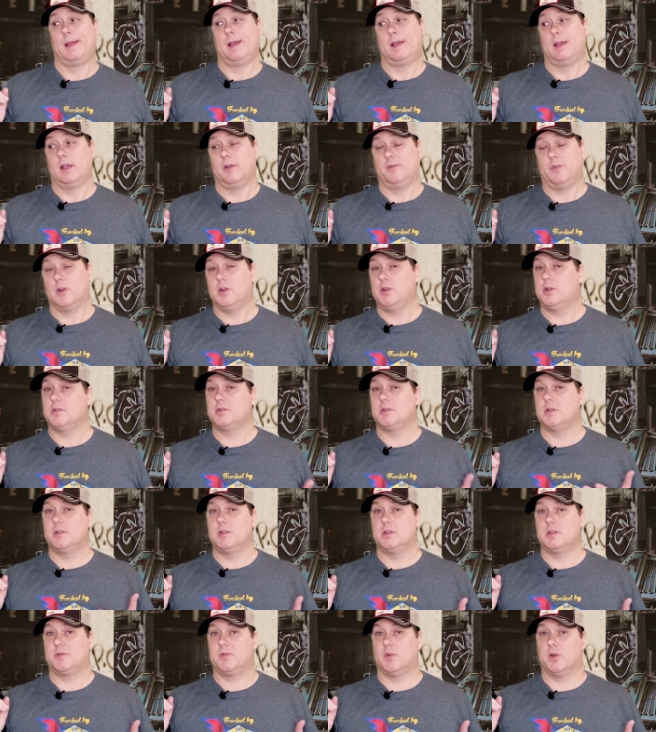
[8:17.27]
if you're using
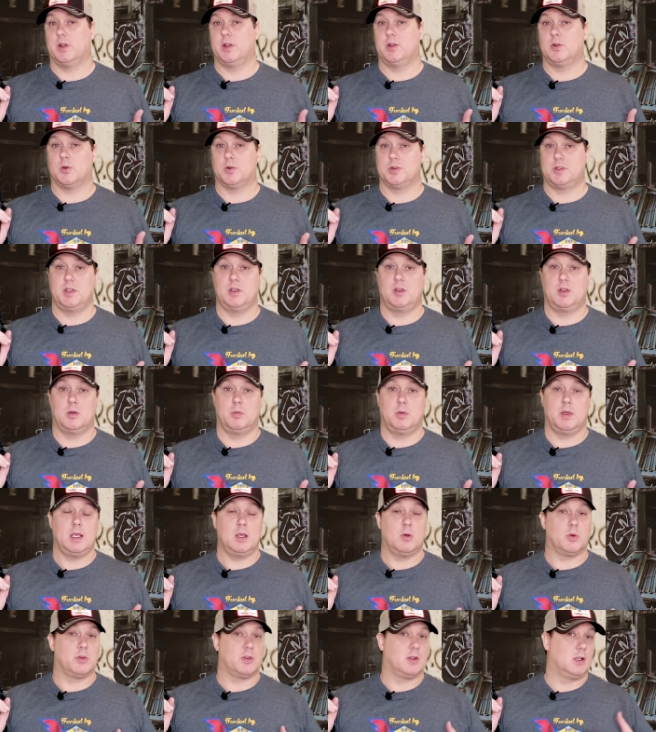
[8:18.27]
this for indoor
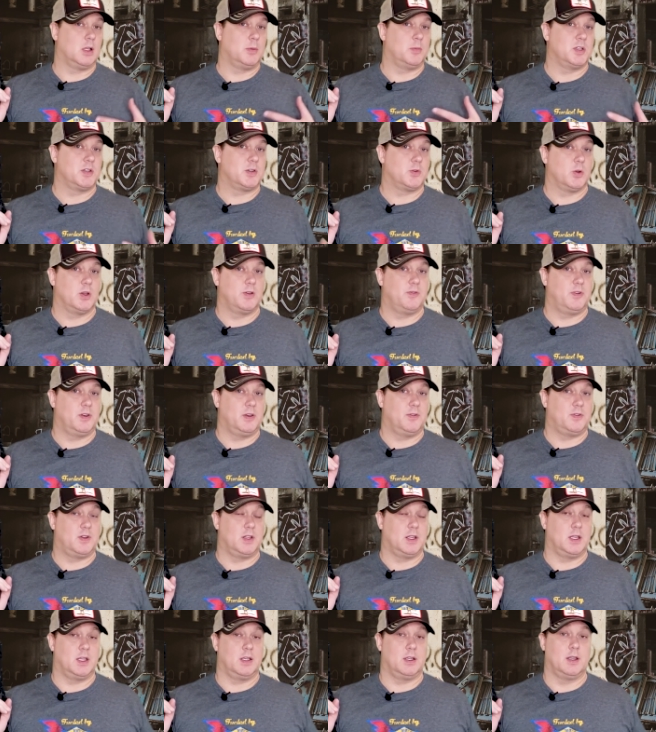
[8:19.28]
CQB where the limit's
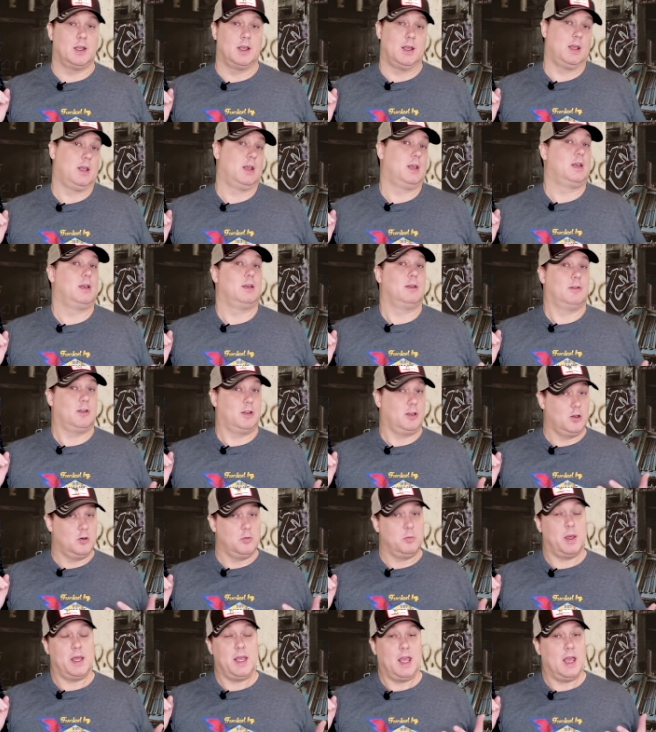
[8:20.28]
350,
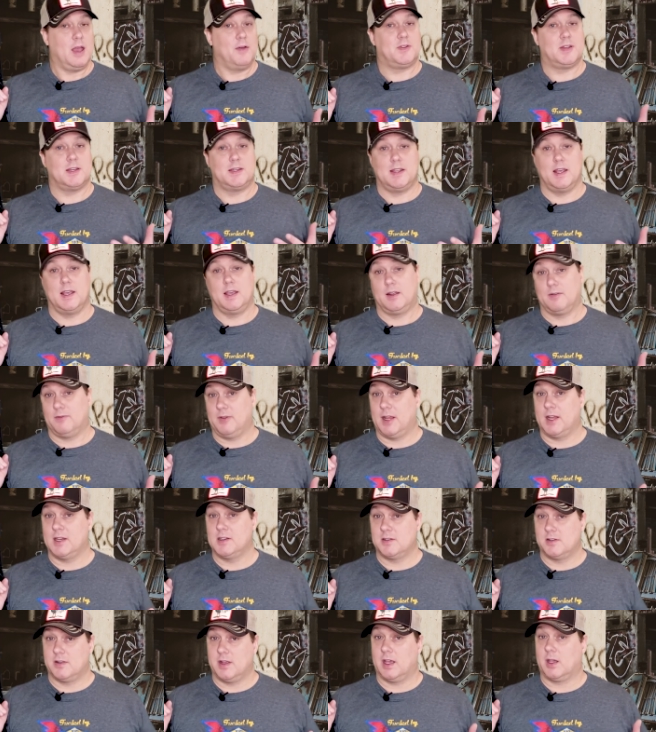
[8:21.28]
you may have to take
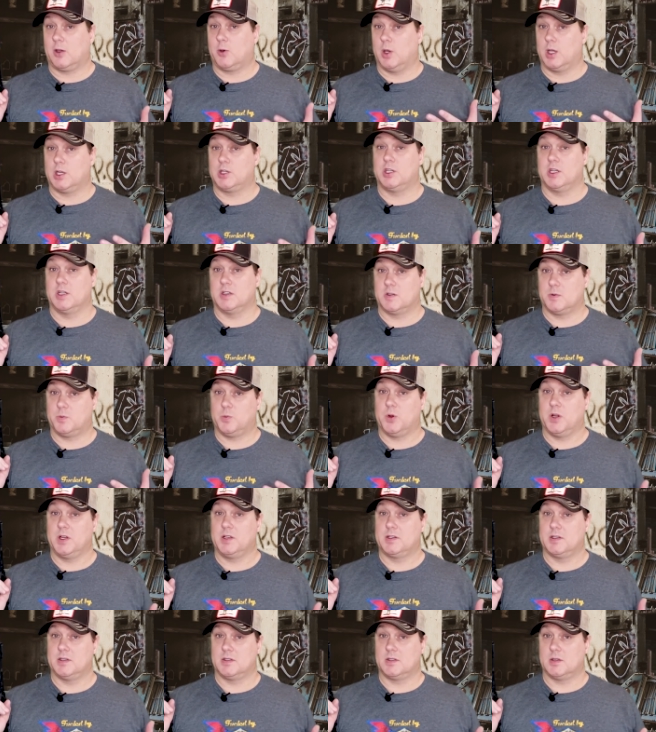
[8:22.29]
advantage of that quick change
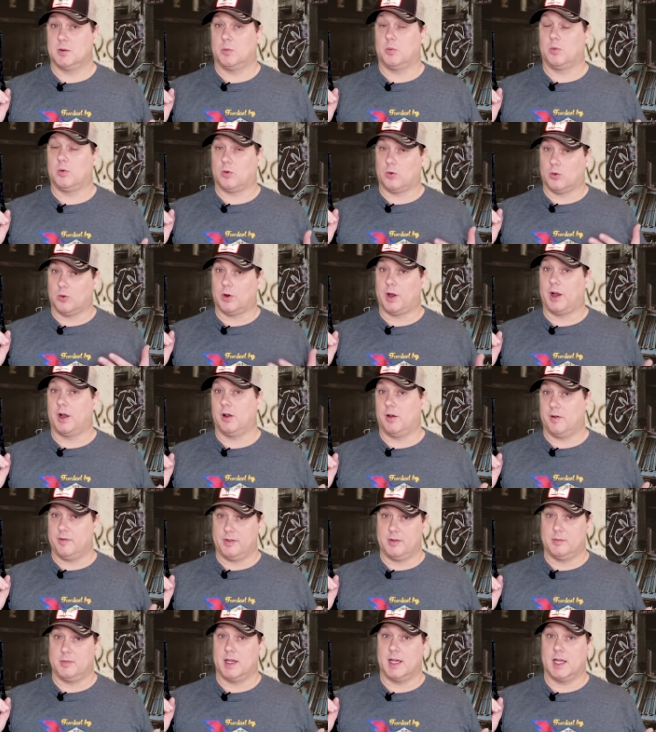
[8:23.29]
spring system right
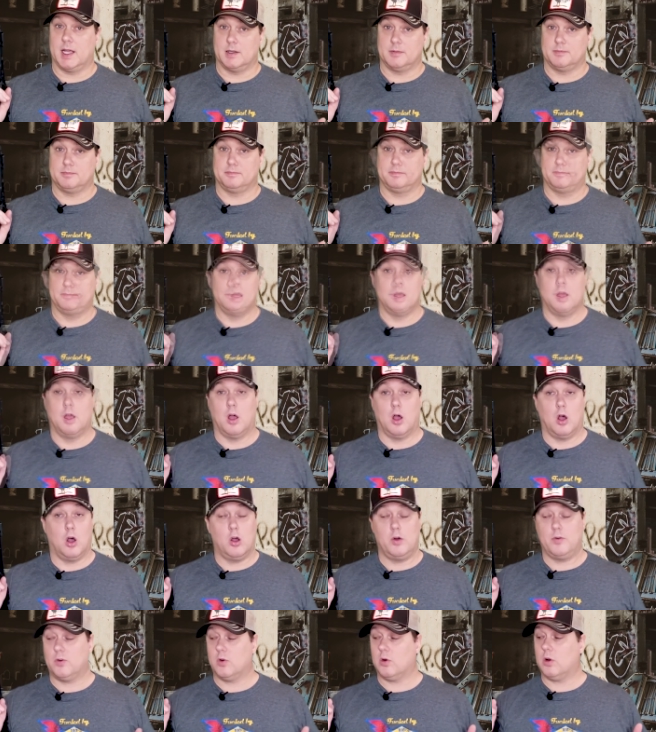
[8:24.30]
off the bat.
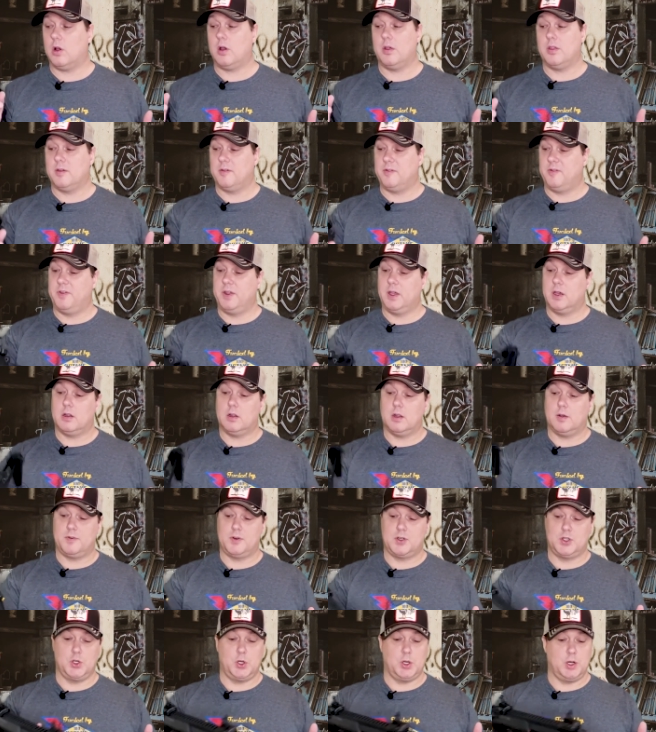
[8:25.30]
Overall, the feel
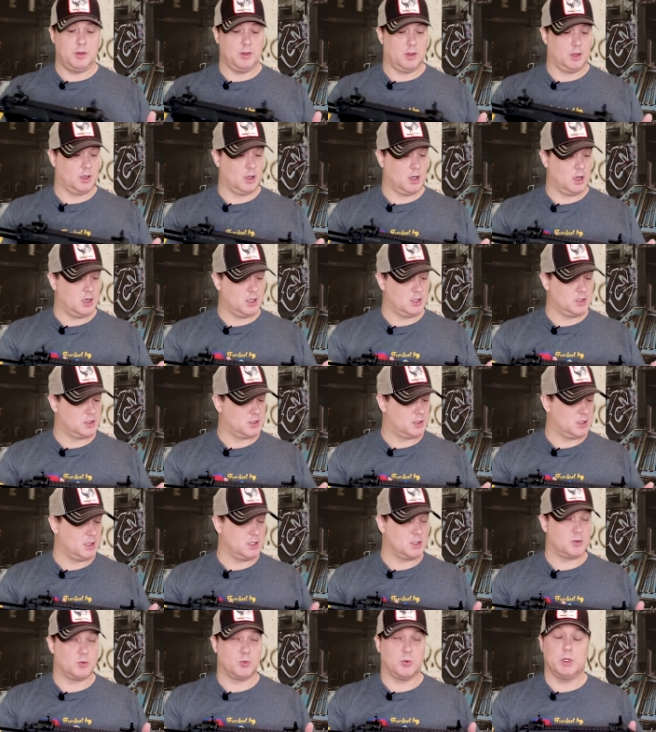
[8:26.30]
of shooting the gun
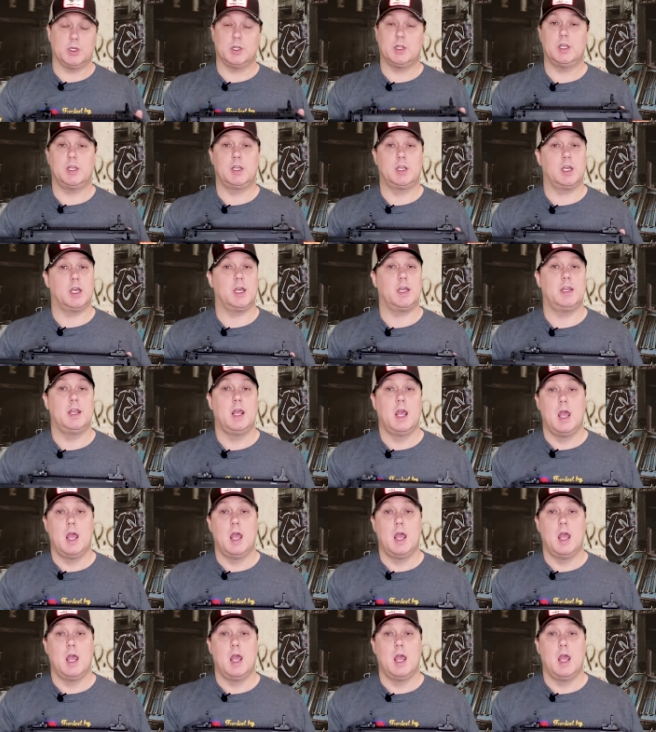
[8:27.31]
is really good,